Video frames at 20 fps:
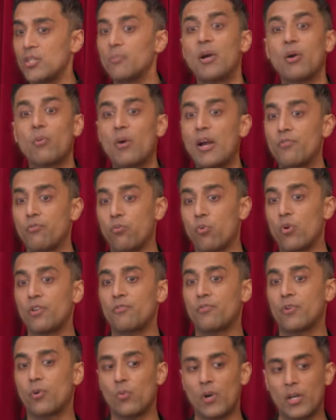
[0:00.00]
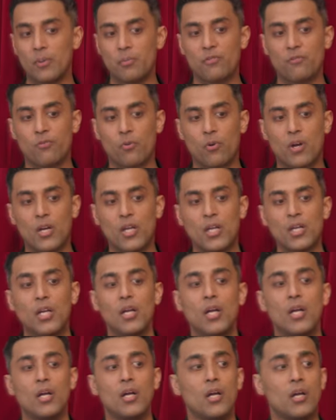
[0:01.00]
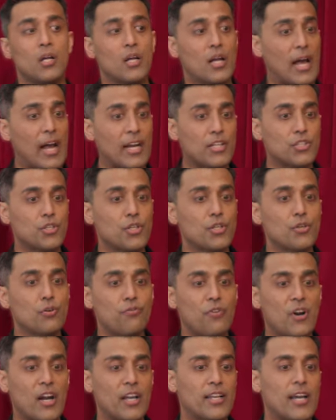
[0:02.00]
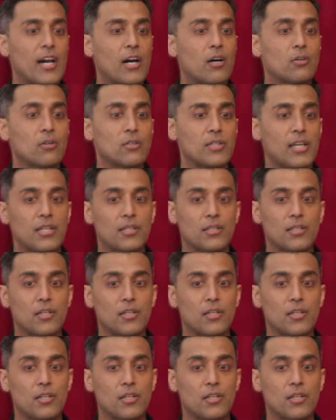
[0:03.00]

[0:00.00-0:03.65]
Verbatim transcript: and my wife worked for one before, actually you find out that